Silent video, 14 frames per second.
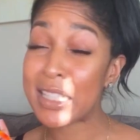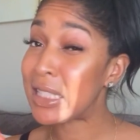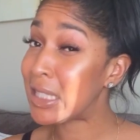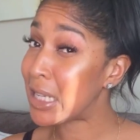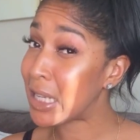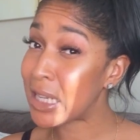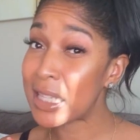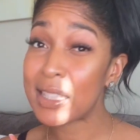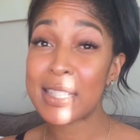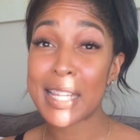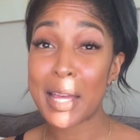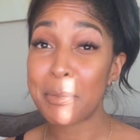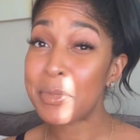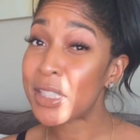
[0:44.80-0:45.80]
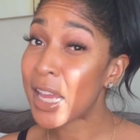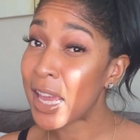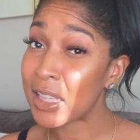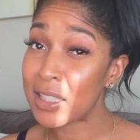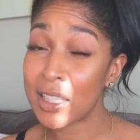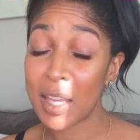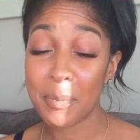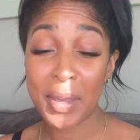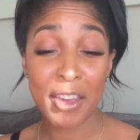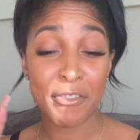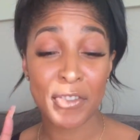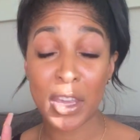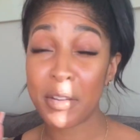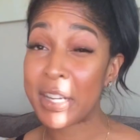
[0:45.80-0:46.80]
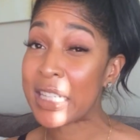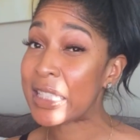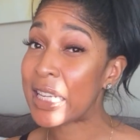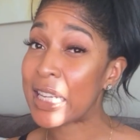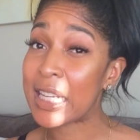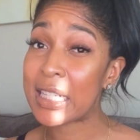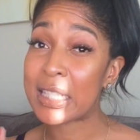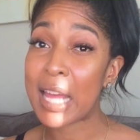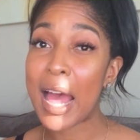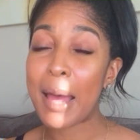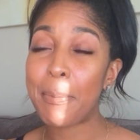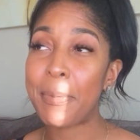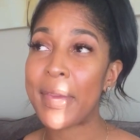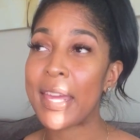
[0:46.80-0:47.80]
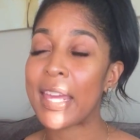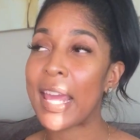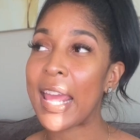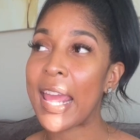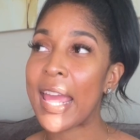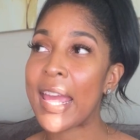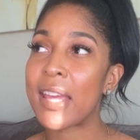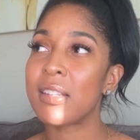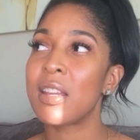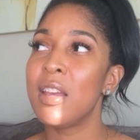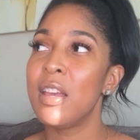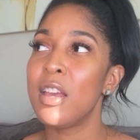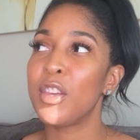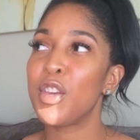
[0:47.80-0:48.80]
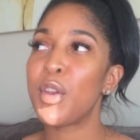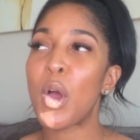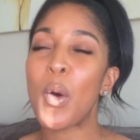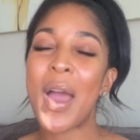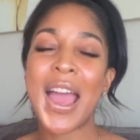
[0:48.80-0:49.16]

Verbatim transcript: sticky subject. It can be a very sticky topic, and you know,